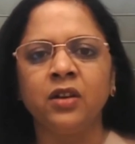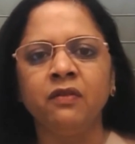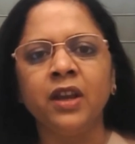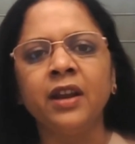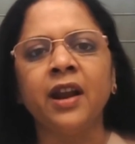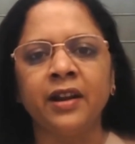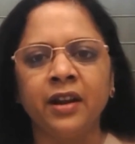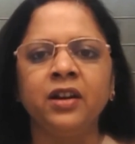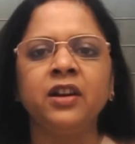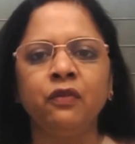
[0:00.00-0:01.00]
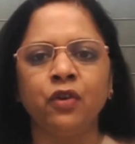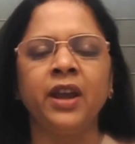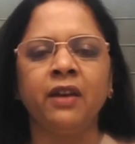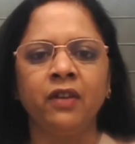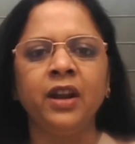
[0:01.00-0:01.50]
giving an identity for
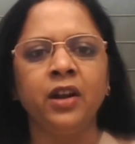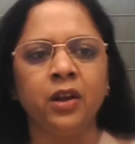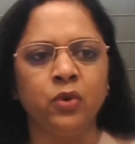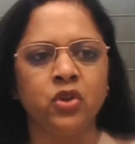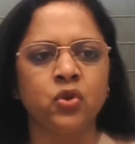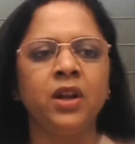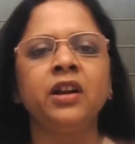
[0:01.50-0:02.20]
every individual.